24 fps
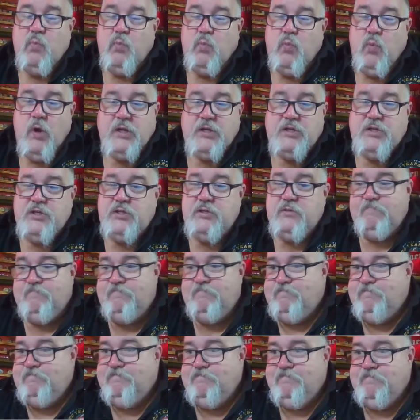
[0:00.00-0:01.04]
which
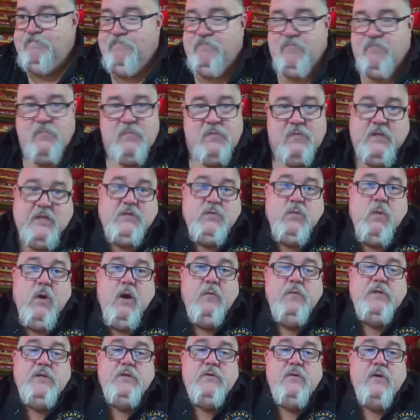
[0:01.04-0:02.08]
that's why
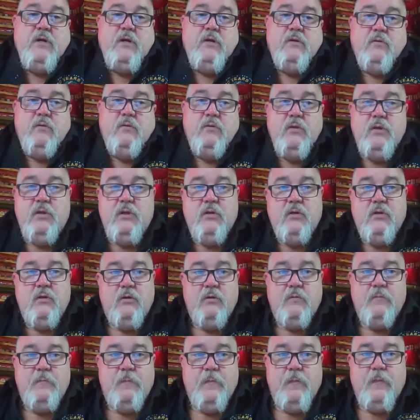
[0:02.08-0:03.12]
we do it.
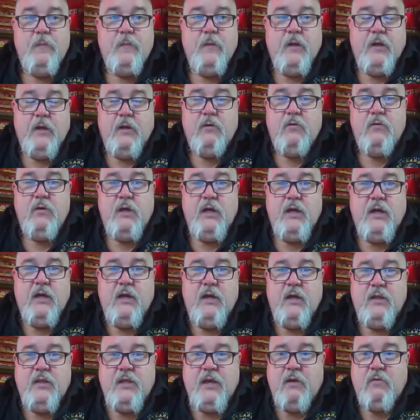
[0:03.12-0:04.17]
You know,
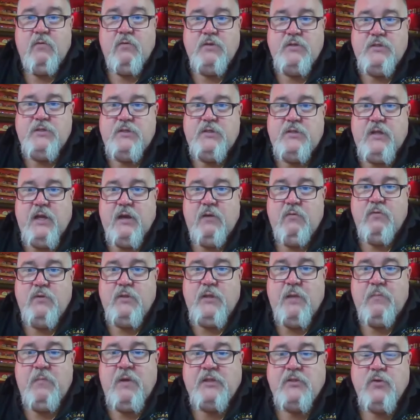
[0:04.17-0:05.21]
and that was that
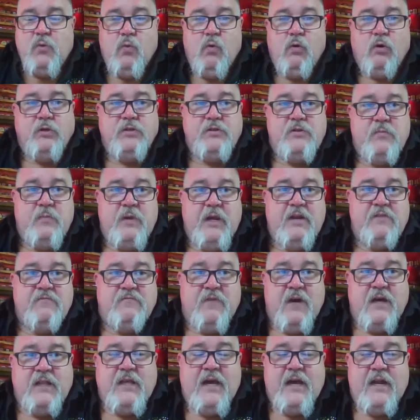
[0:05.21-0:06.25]
that meant the world to me to
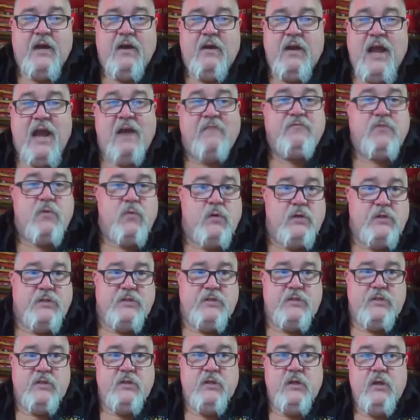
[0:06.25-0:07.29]
find that out
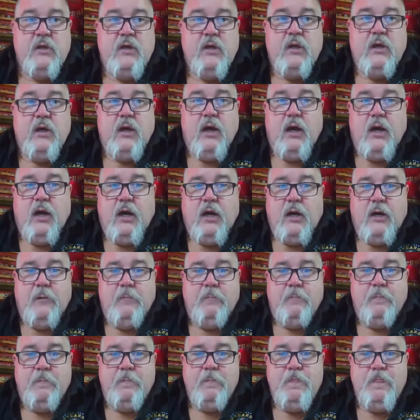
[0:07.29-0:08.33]
afterwards,
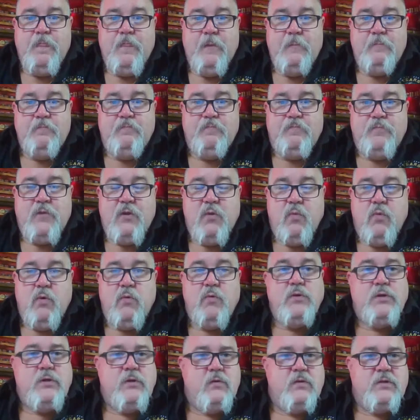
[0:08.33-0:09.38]
um, that we
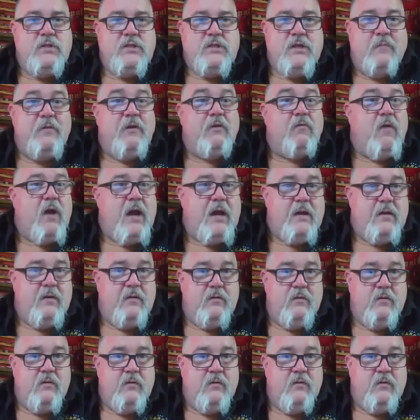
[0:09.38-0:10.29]
were doing something right.